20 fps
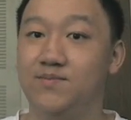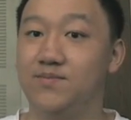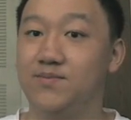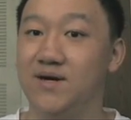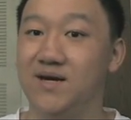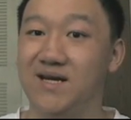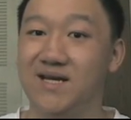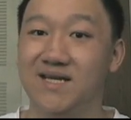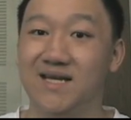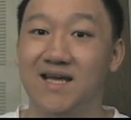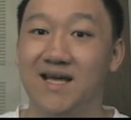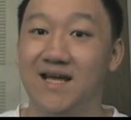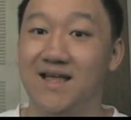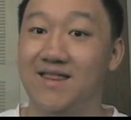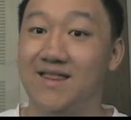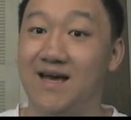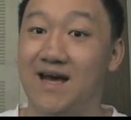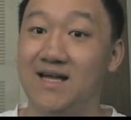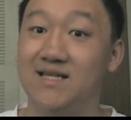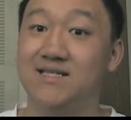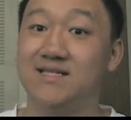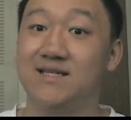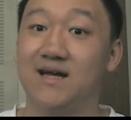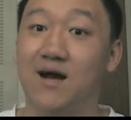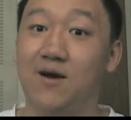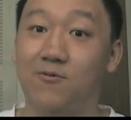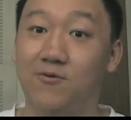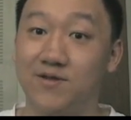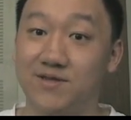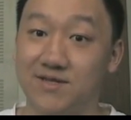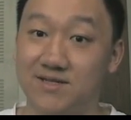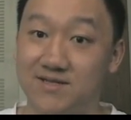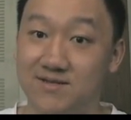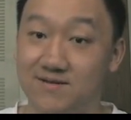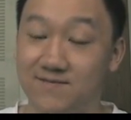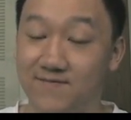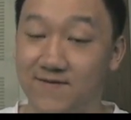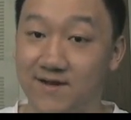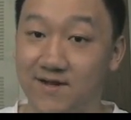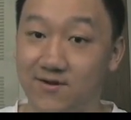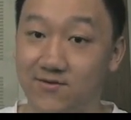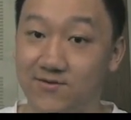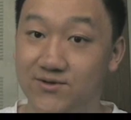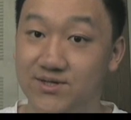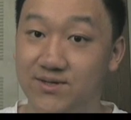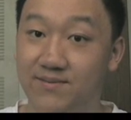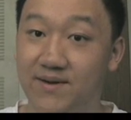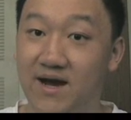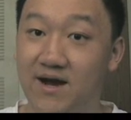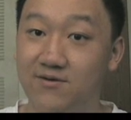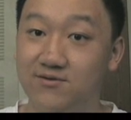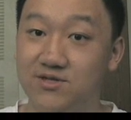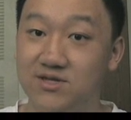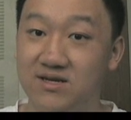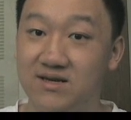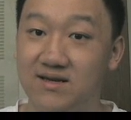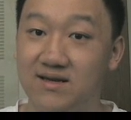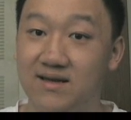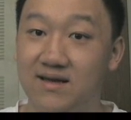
But that's not what this video is about.